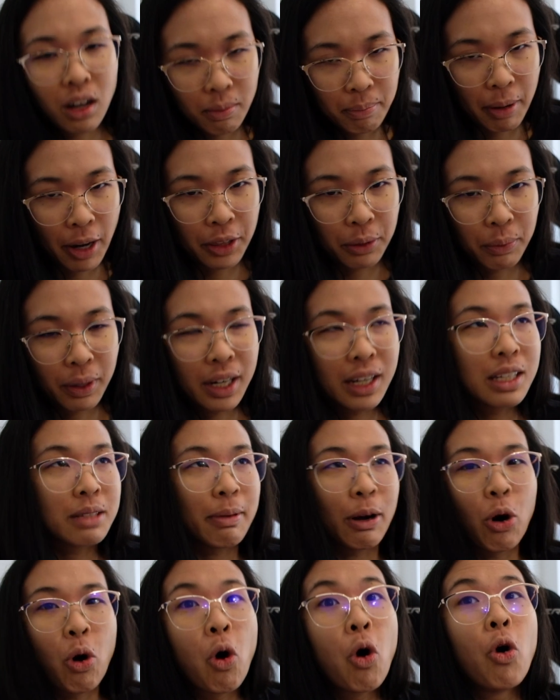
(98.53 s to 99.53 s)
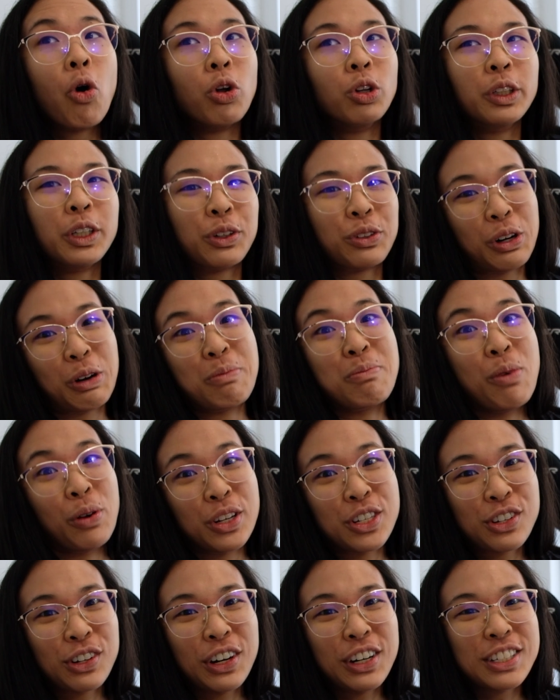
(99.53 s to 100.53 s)
by the way, is my holy grail
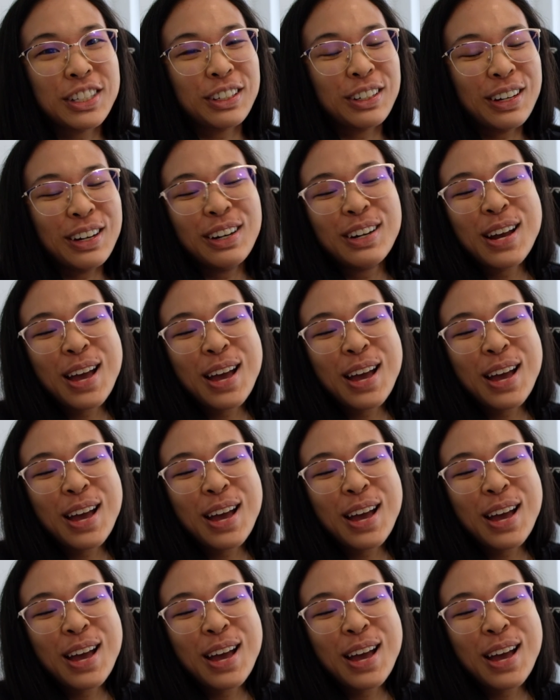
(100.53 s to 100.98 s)
moisturizer,